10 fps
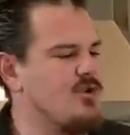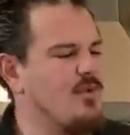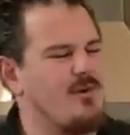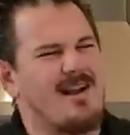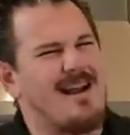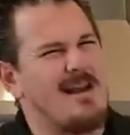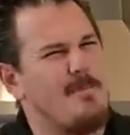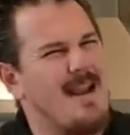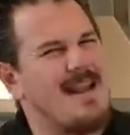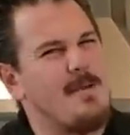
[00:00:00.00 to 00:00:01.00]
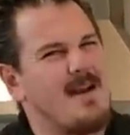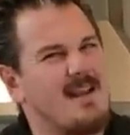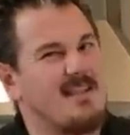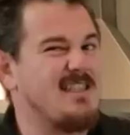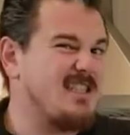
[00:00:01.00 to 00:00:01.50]
We were kind of debating about it
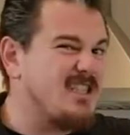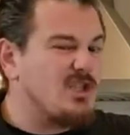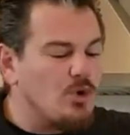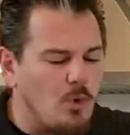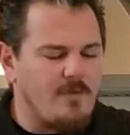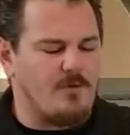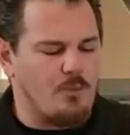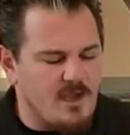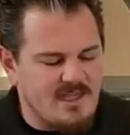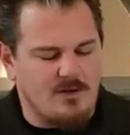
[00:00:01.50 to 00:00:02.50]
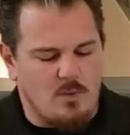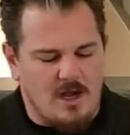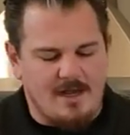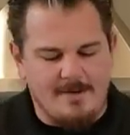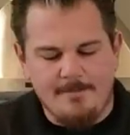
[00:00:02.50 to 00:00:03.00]
because it's sort of a recent
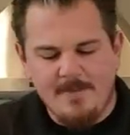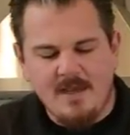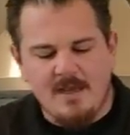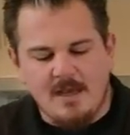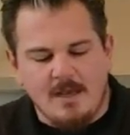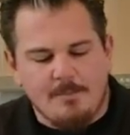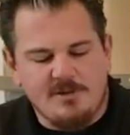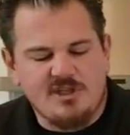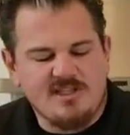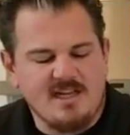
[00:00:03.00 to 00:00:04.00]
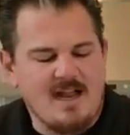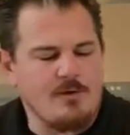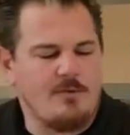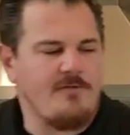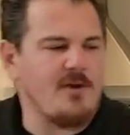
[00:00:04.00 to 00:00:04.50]
one, but just to kind of
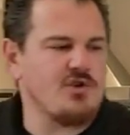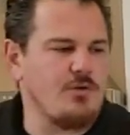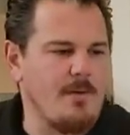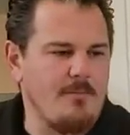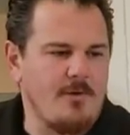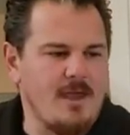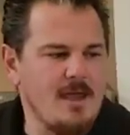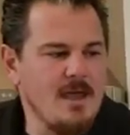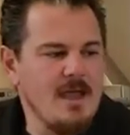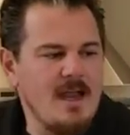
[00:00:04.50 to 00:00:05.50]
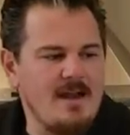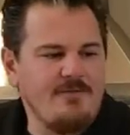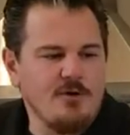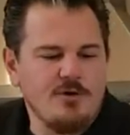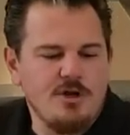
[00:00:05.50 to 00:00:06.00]
refresh your memory, and if
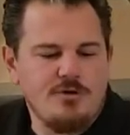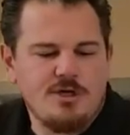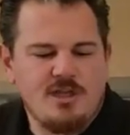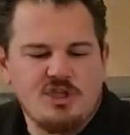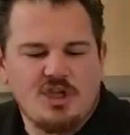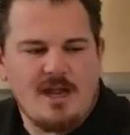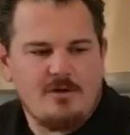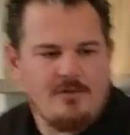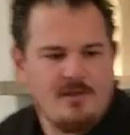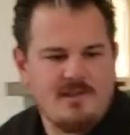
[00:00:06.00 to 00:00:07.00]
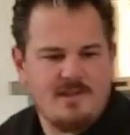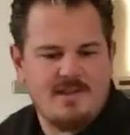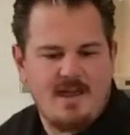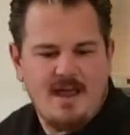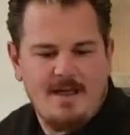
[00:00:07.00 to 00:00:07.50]
you're new to the channel, this is
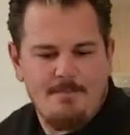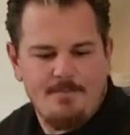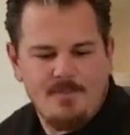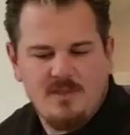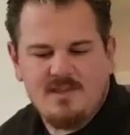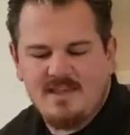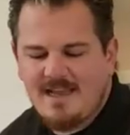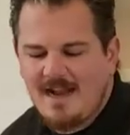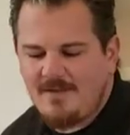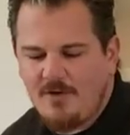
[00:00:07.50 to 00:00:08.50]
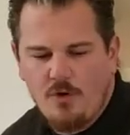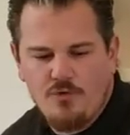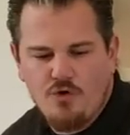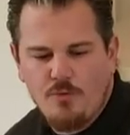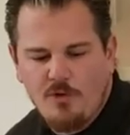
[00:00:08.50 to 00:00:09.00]
kind of our
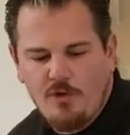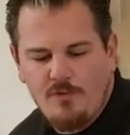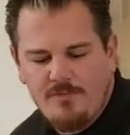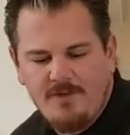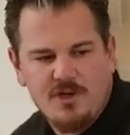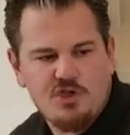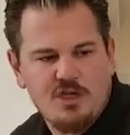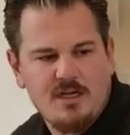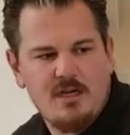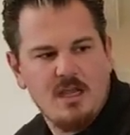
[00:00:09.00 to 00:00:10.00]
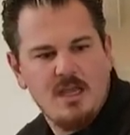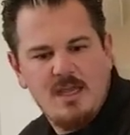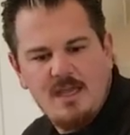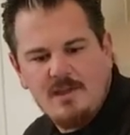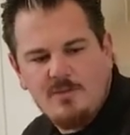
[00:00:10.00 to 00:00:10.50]
normal function,
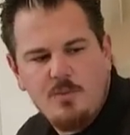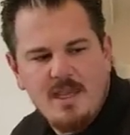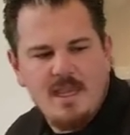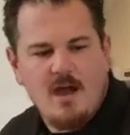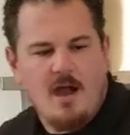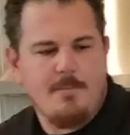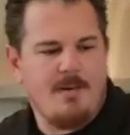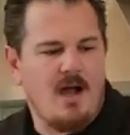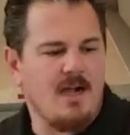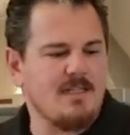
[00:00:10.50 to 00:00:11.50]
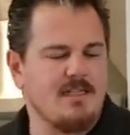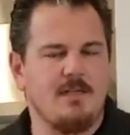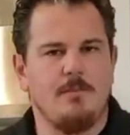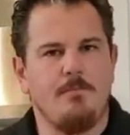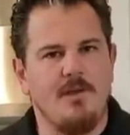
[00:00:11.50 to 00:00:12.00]
is we unbox,
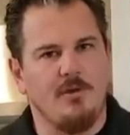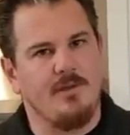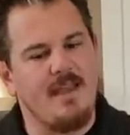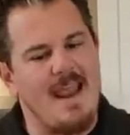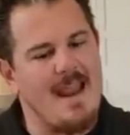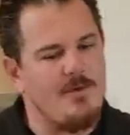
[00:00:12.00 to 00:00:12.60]
build, and